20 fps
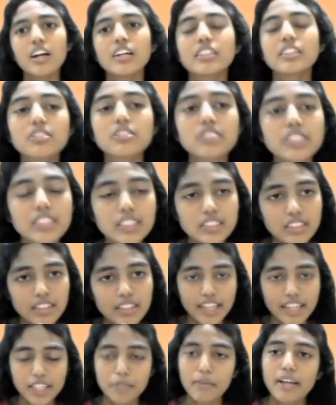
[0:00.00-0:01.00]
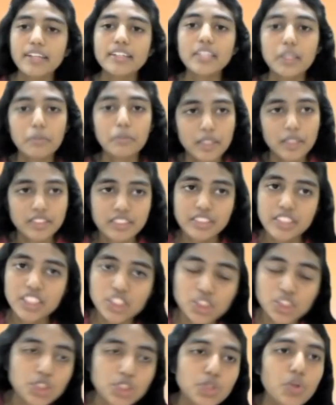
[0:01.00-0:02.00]
Now, this is the diagrammatic
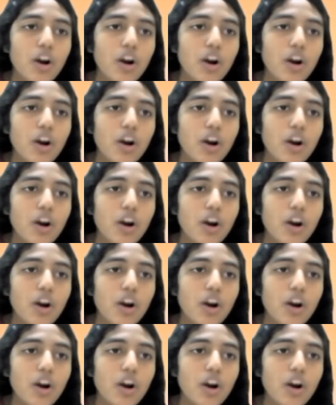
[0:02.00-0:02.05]
representation